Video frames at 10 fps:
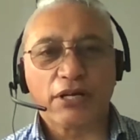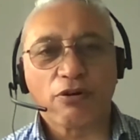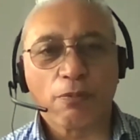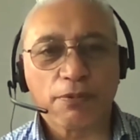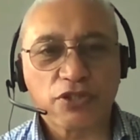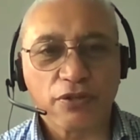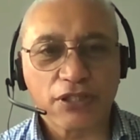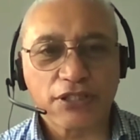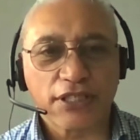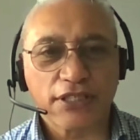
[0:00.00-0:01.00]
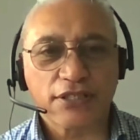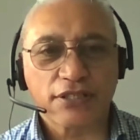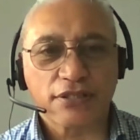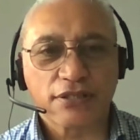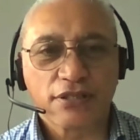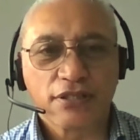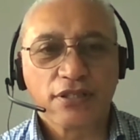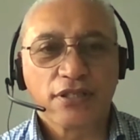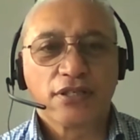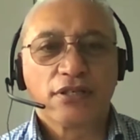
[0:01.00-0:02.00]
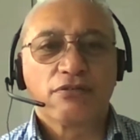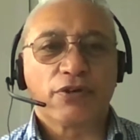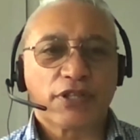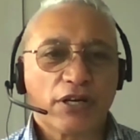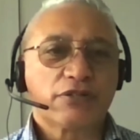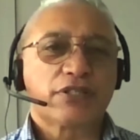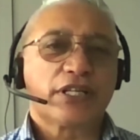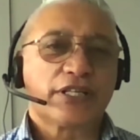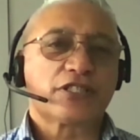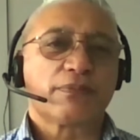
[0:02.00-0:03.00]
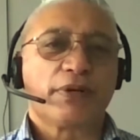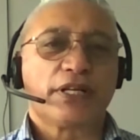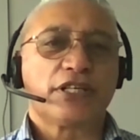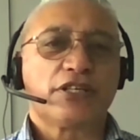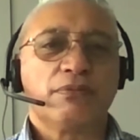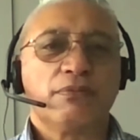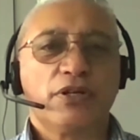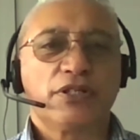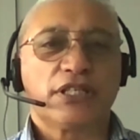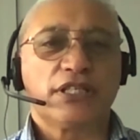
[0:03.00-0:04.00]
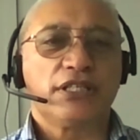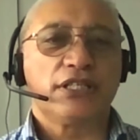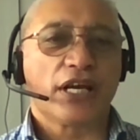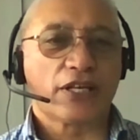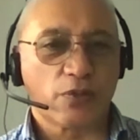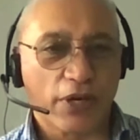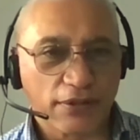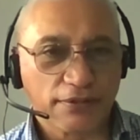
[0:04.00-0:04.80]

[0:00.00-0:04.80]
opportunities for those in the disability community as well.